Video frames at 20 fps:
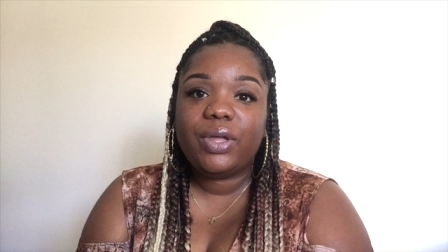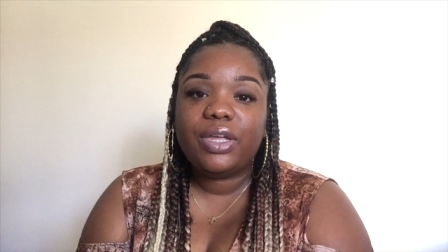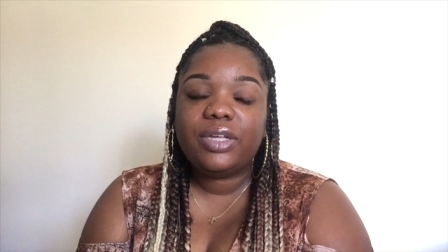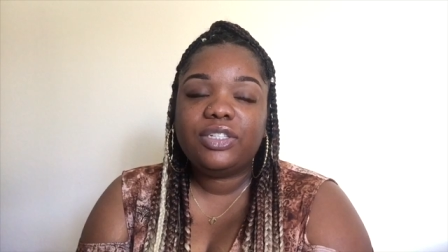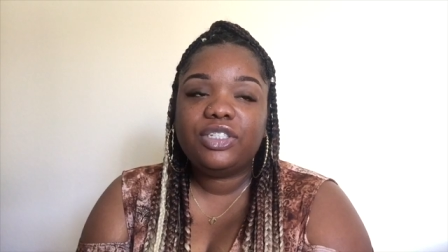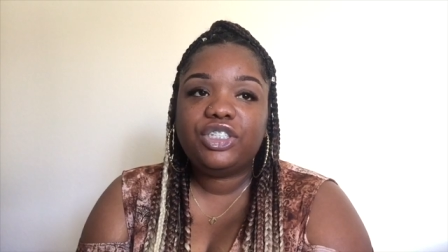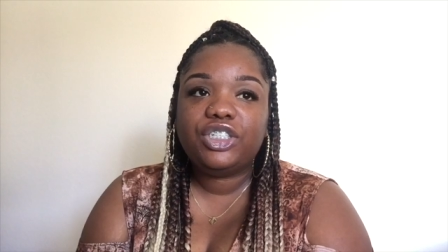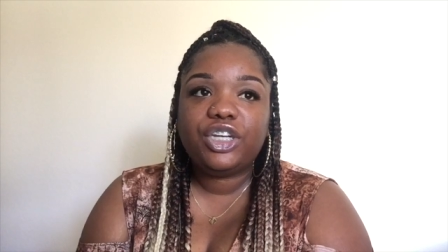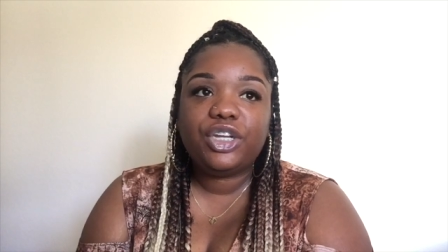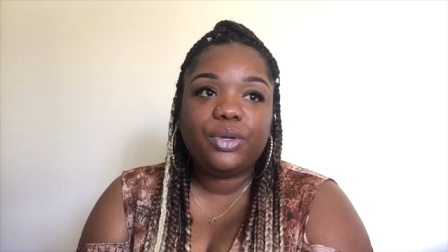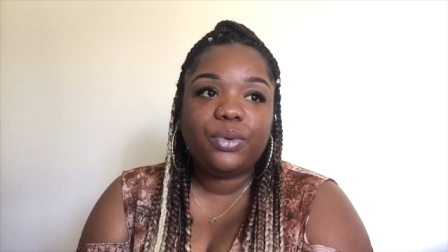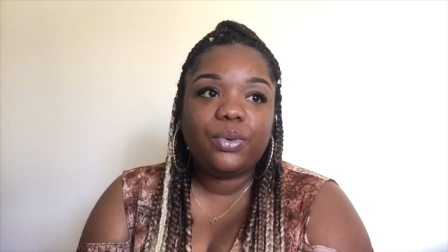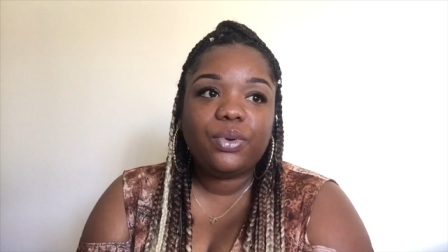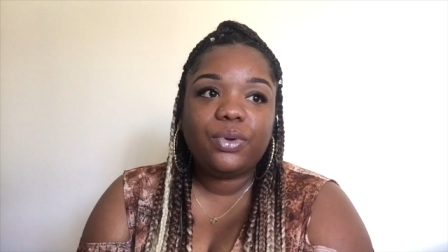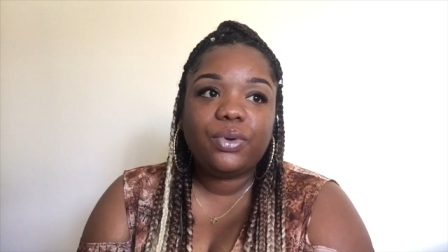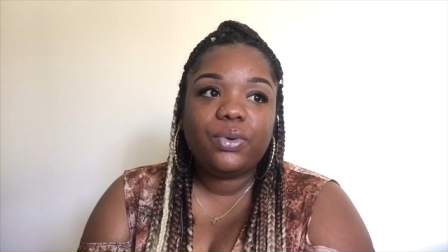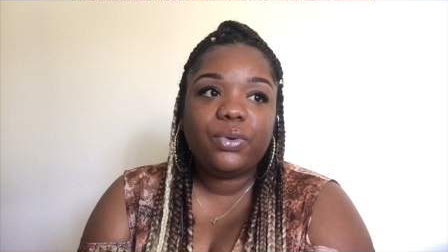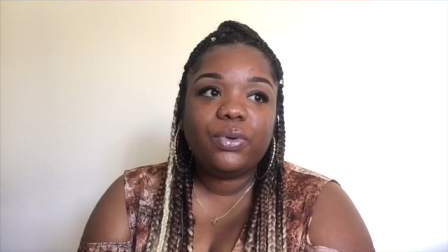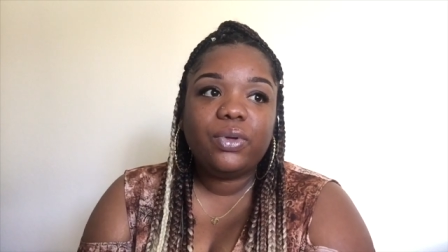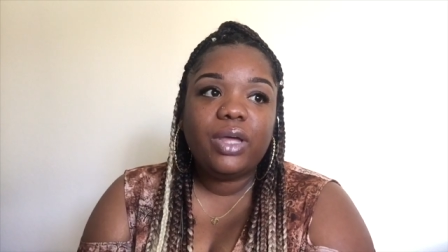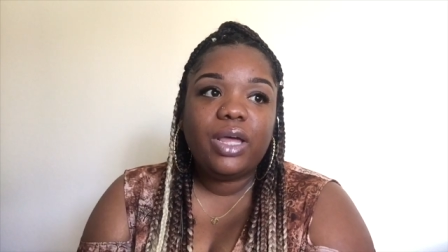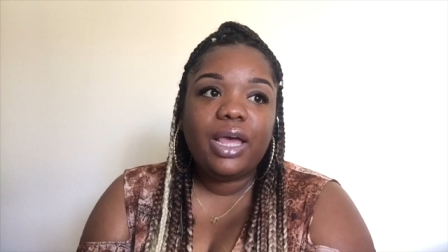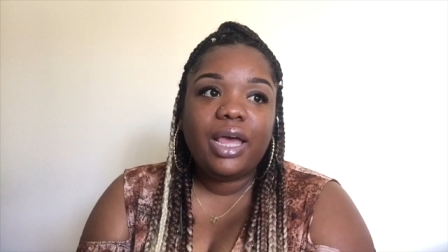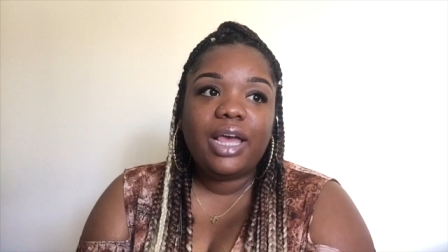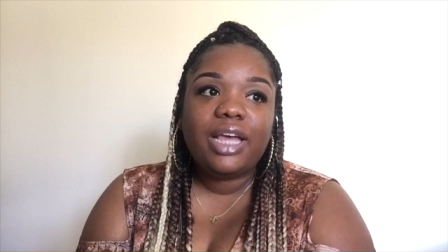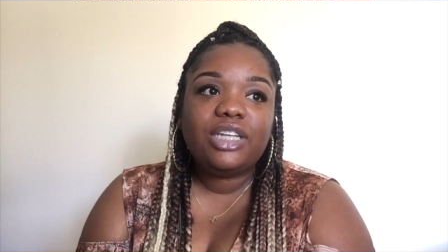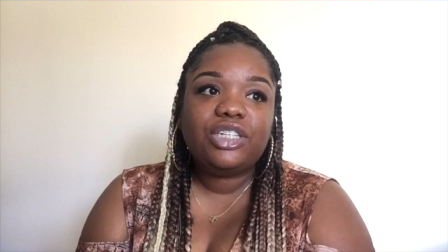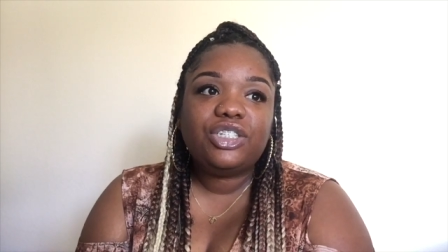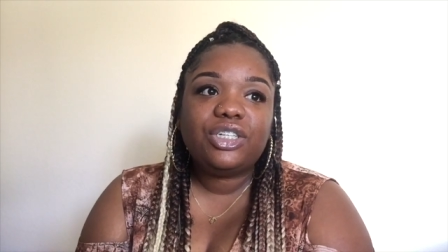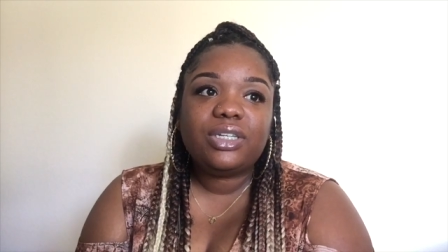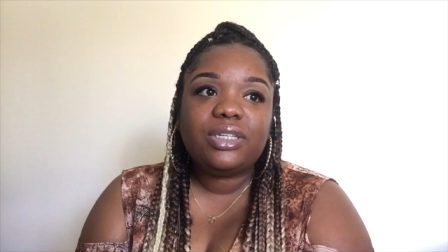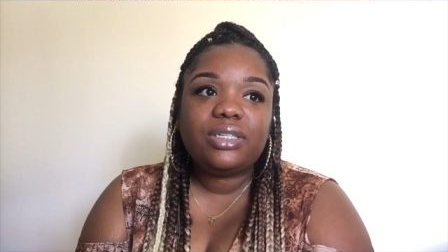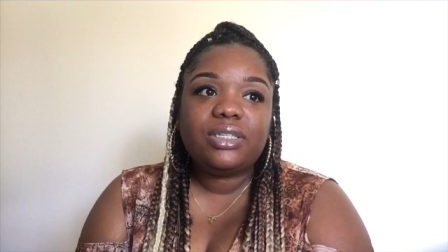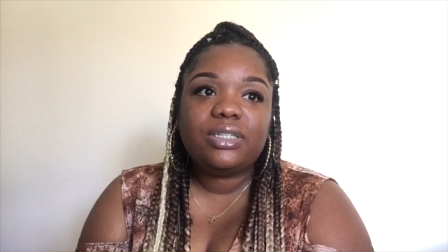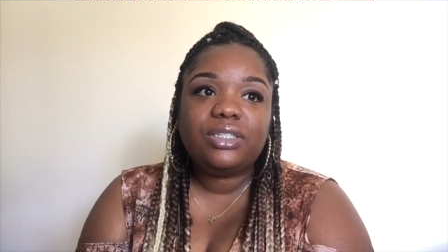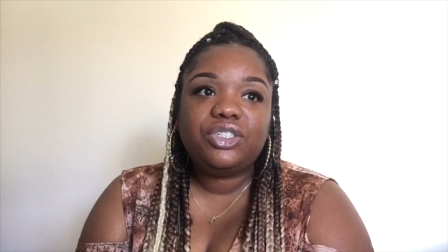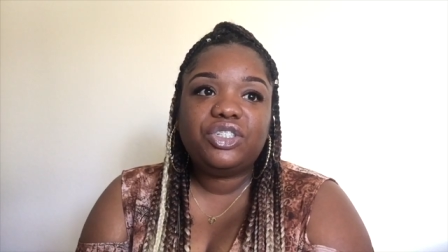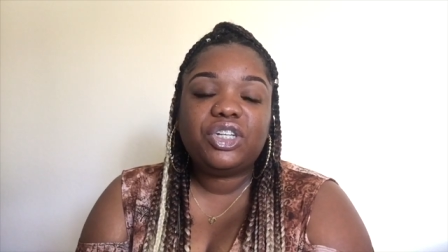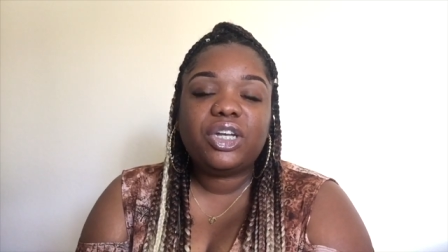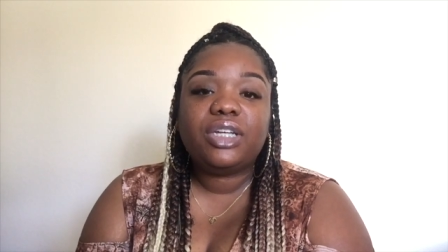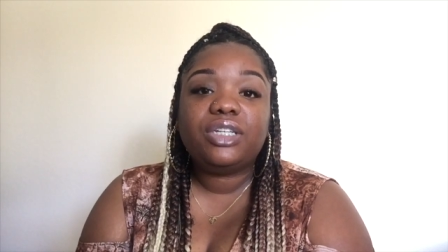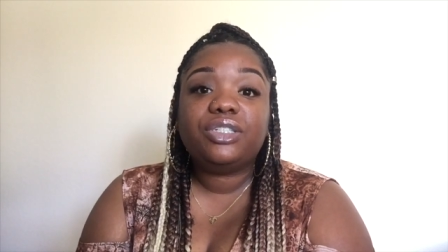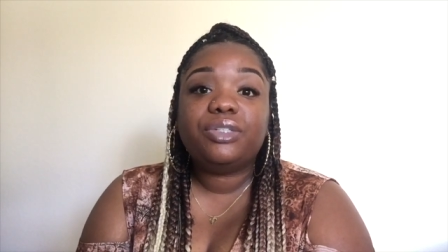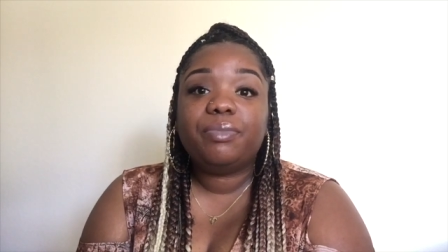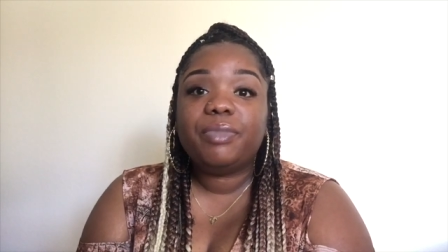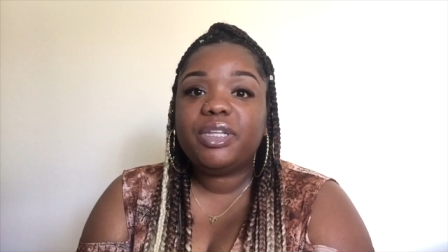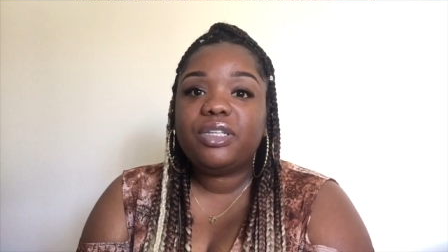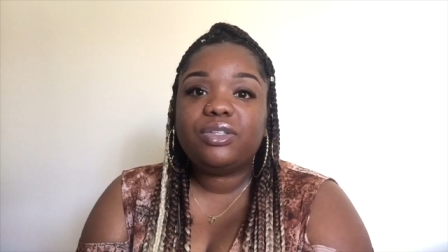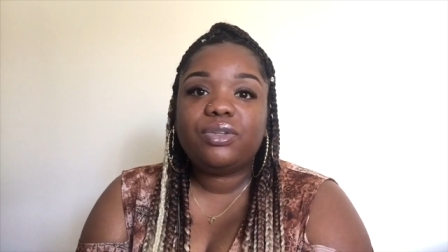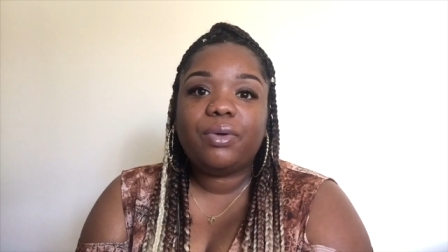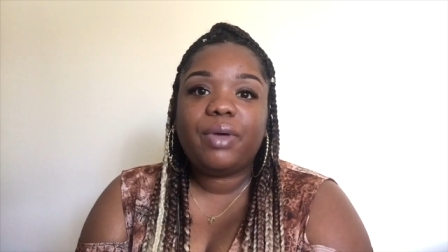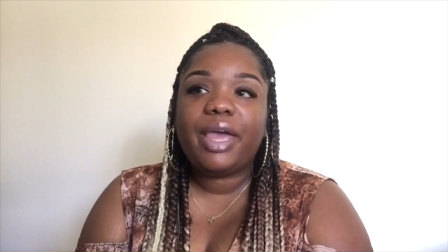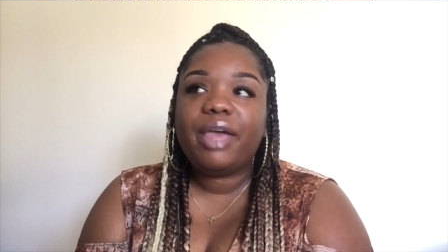in general is just judgmental.